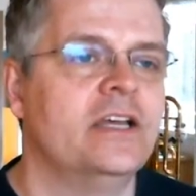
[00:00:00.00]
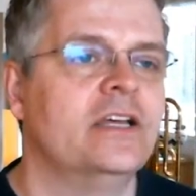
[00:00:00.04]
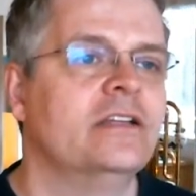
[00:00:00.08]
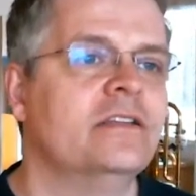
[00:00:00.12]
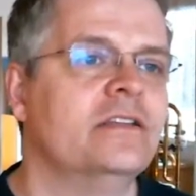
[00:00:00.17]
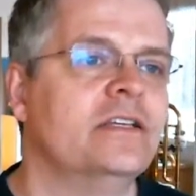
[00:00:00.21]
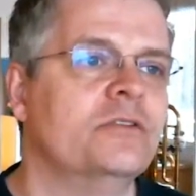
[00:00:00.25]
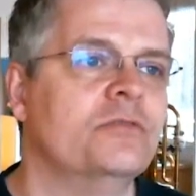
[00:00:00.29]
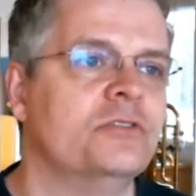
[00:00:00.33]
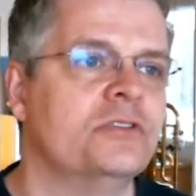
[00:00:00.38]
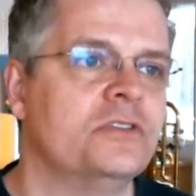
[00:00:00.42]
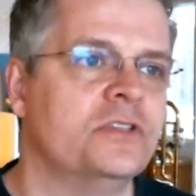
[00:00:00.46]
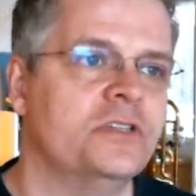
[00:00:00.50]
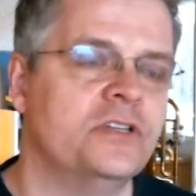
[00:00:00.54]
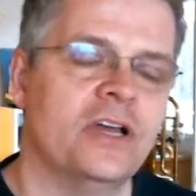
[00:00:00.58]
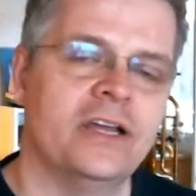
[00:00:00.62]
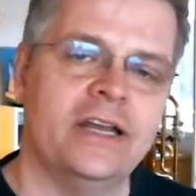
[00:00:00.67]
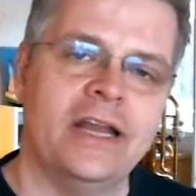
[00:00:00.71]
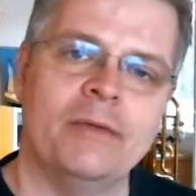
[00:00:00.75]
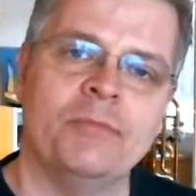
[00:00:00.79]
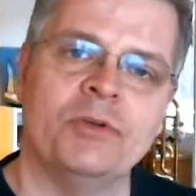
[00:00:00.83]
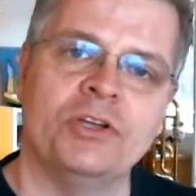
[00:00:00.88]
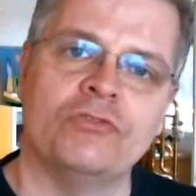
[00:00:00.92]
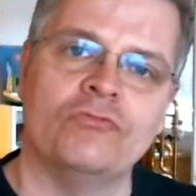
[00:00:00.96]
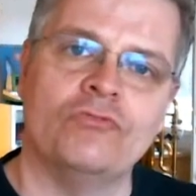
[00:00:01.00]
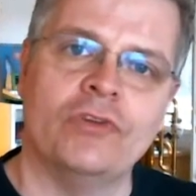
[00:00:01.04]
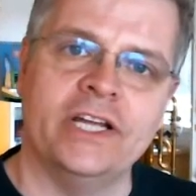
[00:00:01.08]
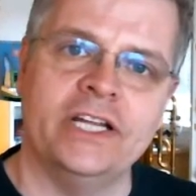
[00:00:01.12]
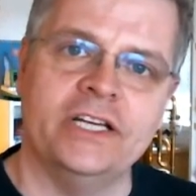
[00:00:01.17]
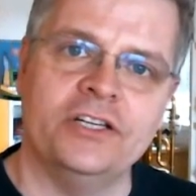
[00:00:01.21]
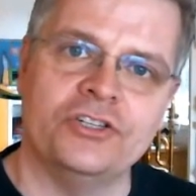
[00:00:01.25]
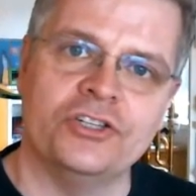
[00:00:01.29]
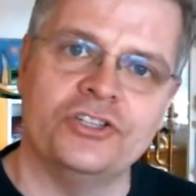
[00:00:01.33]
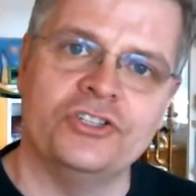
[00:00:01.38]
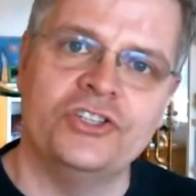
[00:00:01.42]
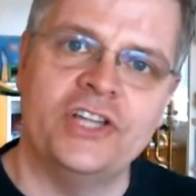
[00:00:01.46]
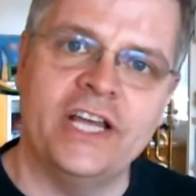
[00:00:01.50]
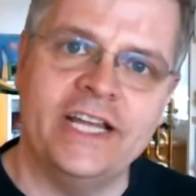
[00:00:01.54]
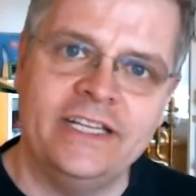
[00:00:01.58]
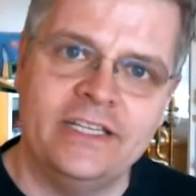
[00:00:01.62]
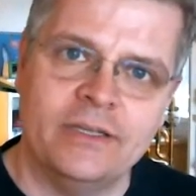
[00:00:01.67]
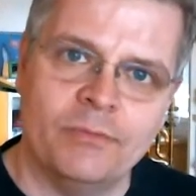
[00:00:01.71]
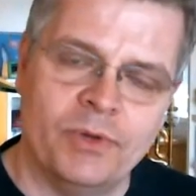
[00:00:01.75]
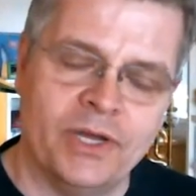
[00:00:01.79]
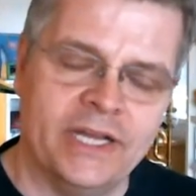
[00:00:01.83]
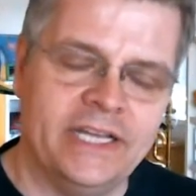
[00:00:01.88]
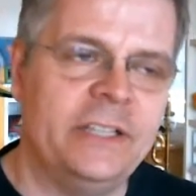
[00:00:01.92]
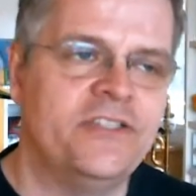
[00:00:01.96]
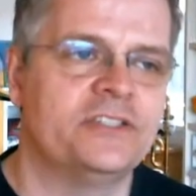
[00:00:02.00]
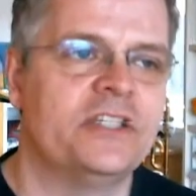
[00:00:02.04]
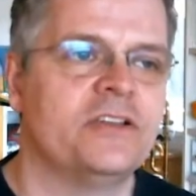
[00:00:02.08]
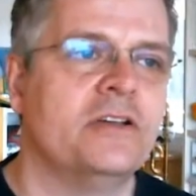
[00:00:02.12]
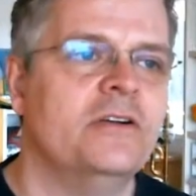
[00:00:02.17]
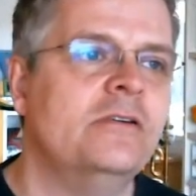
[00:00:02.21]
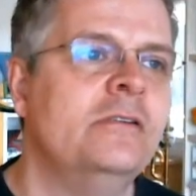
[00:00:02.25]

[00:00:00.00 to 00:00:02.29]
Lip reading: There is the dynamic range database.